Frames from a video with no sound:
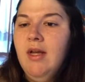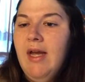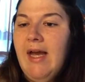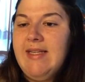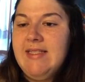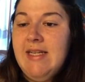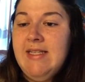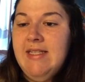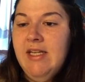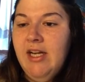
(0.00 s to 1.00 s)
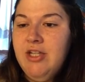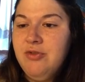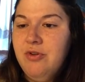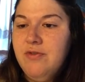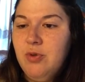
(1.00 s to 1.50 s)
As Daisy and I
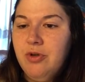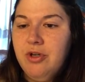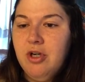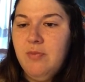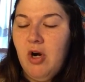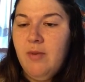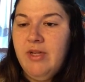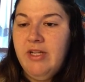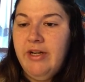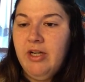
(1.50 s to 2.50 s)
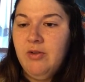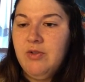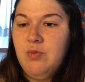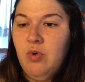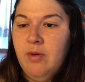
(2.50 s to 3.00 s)
drove toward her apartment in
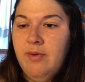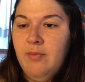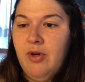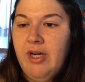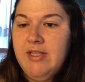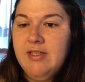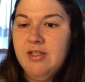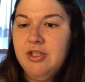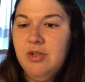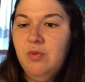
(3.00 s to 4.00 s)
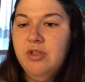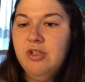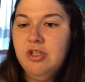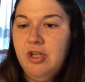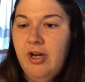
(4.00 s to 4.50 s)
Harold's warm embrace, she
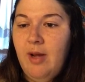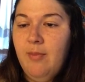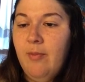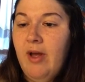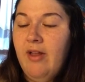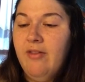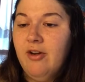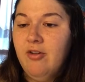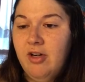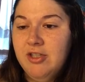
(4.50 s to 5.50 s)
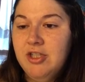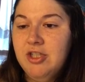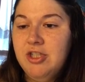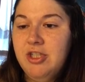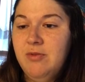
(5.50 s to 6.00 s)
wouldn't shut up about the crush
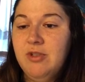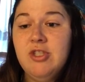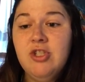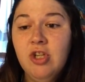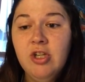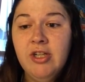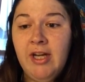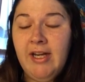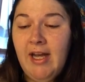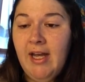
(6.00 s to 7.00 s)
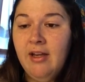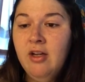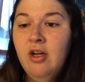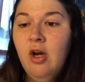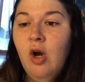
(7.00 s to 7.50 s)
she was certain I had.
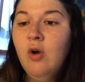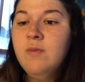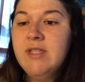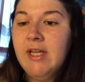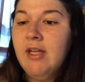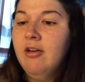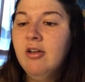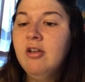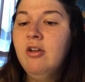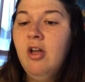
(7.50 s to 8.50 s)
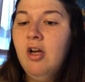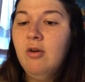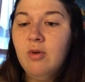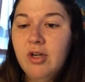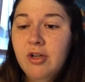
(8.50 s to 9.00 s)
Holmesy, you're
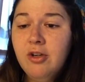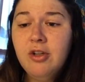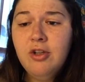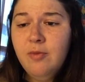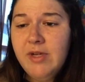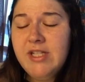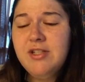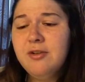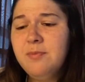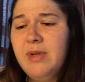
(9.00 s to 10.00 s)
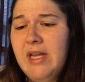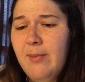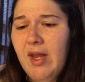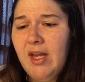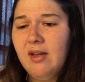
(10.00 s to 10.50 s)
aglow, you're luminous, you're
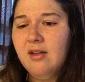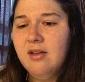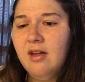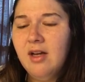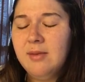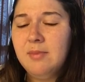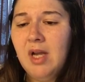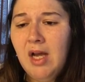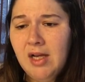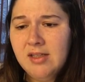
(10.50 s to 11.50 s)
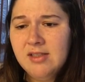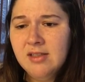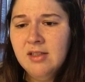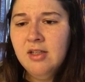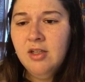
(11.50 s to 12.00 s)
beaming. I'm not.
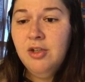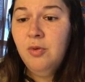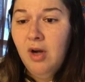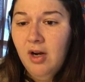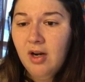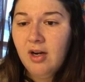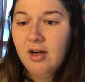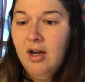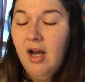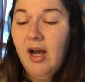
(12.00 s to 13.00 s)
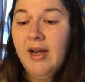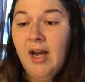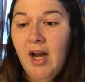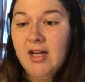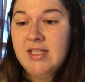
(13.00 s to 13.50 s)
You are! I
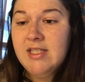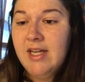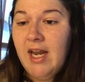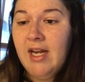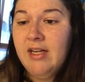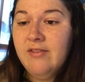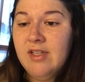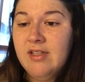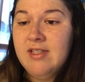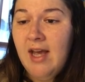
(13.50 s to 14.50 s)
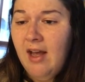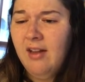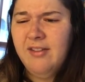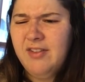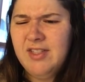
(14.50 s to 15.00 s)
honestly can't even
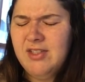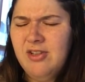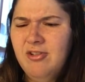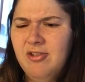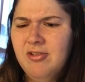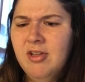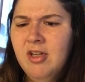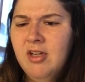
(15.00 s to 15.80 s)
tell if he's cute.